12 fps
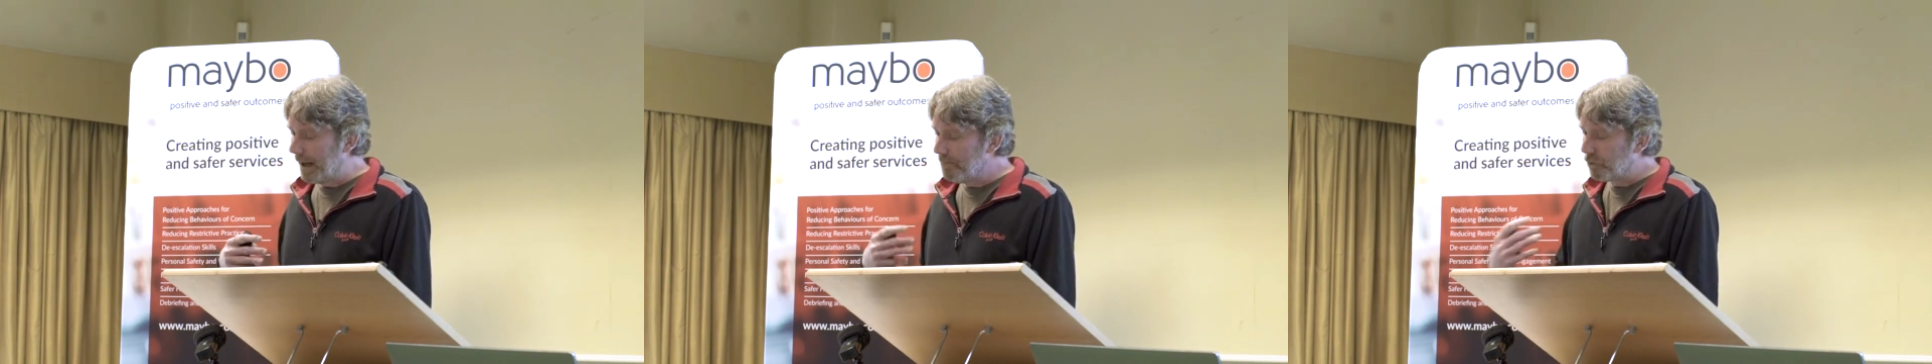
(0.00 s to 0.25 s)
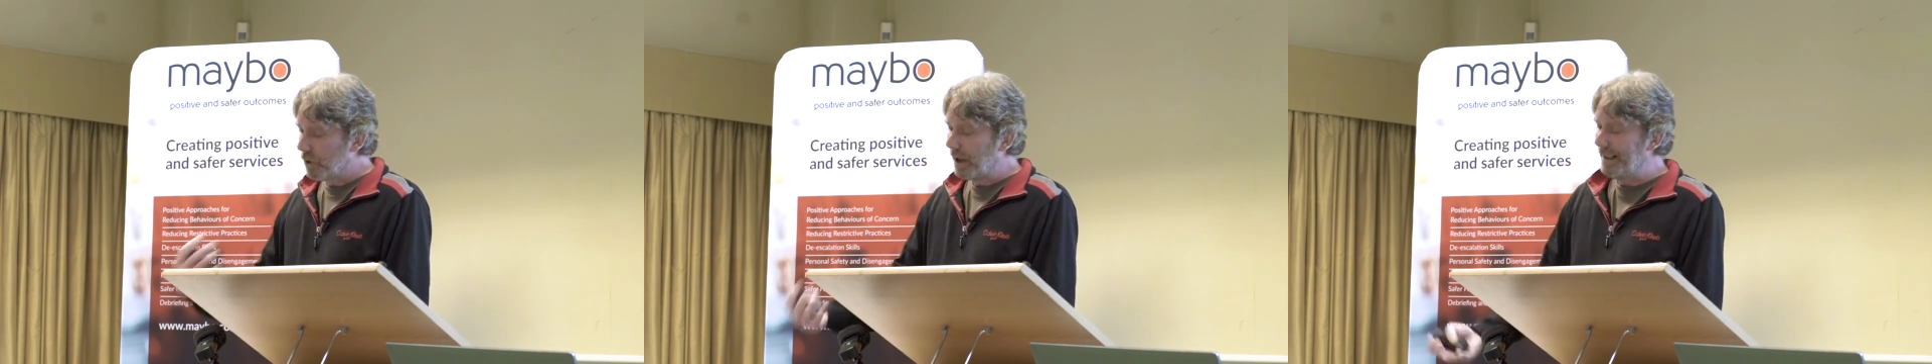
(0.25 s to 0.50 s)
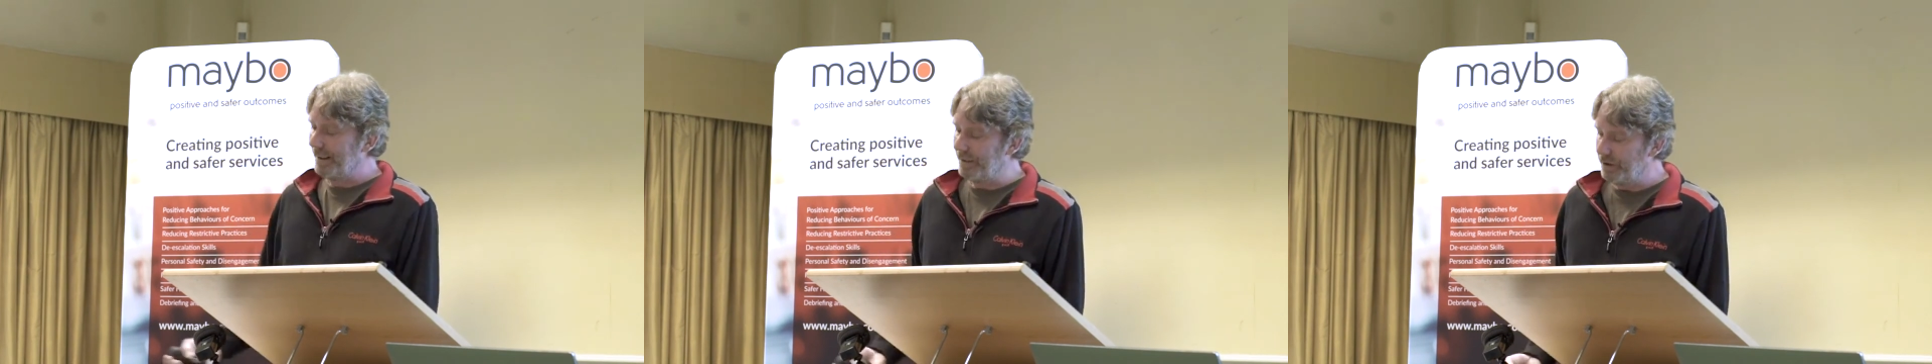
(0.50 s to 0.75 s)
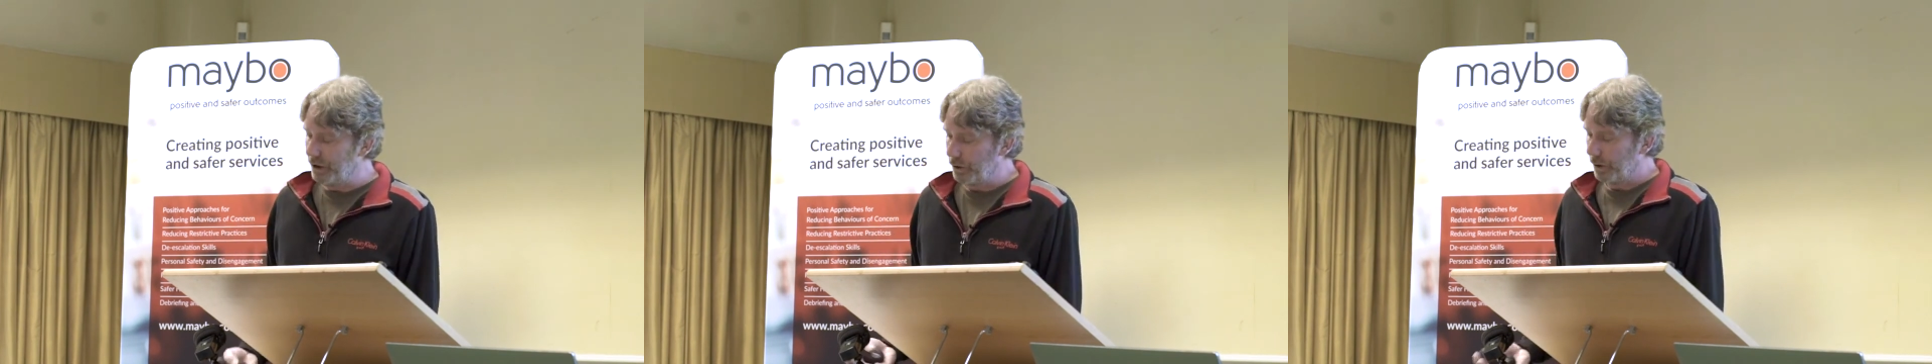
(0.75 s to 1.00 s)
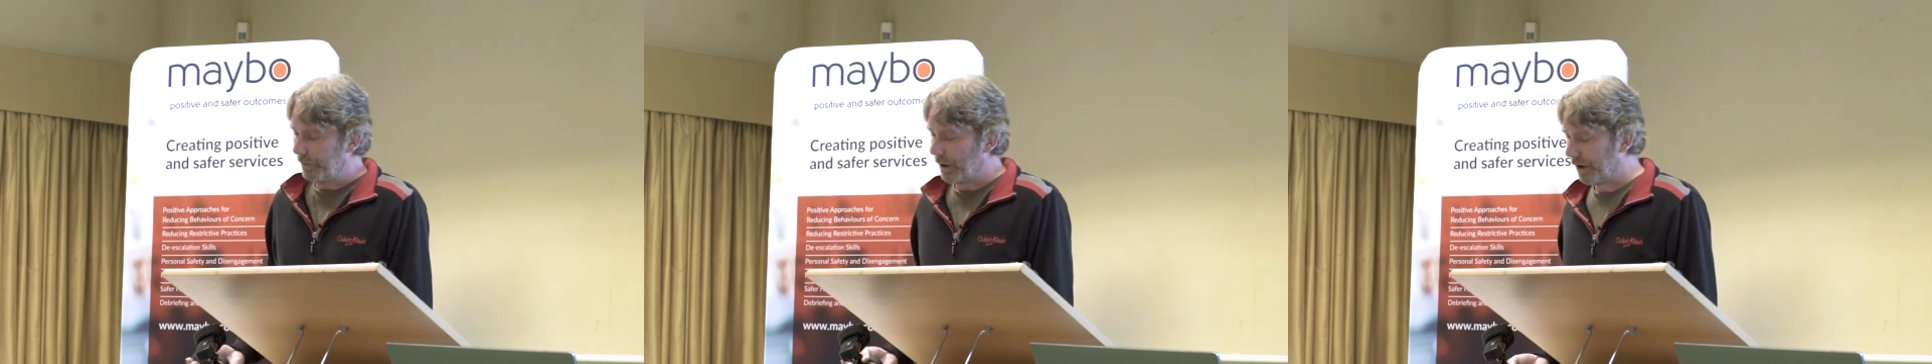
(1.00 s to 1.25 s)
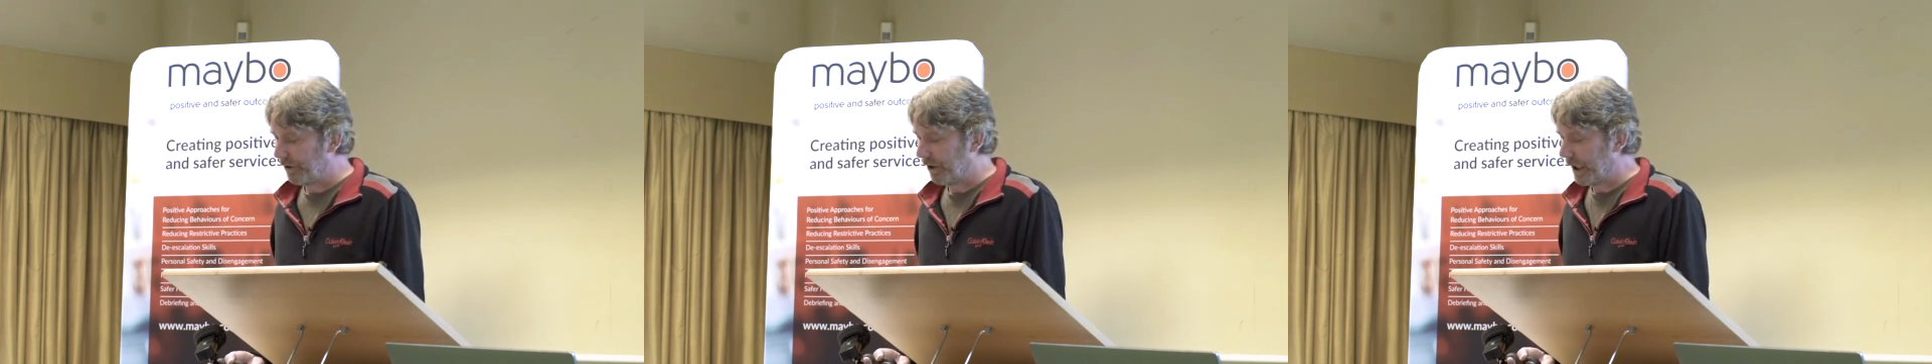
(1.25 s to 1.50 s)
embrace
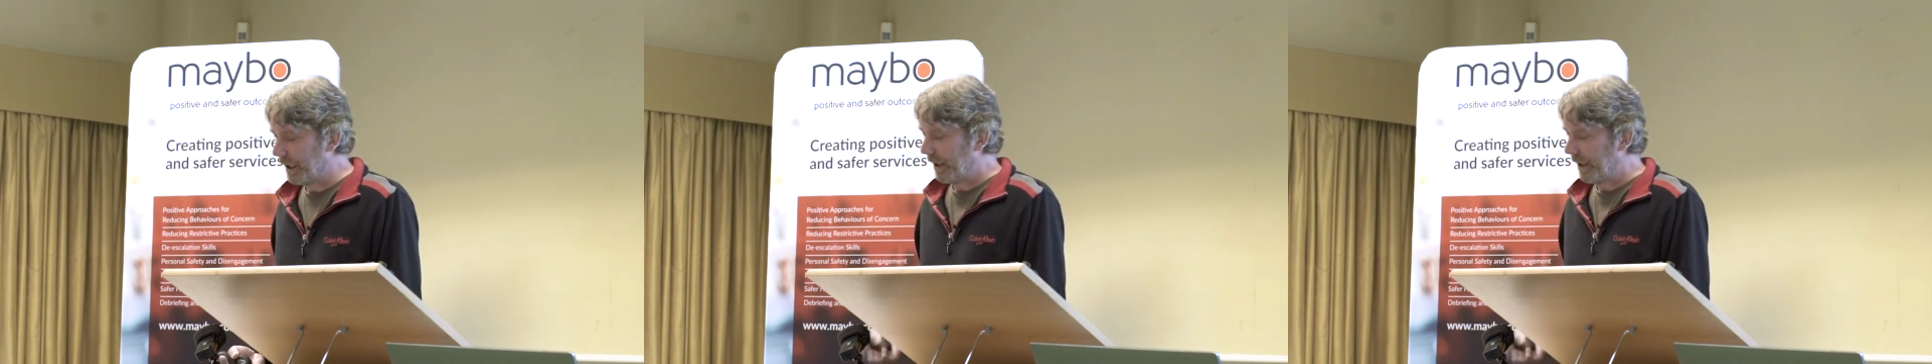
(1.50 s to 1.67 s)
neurodiversity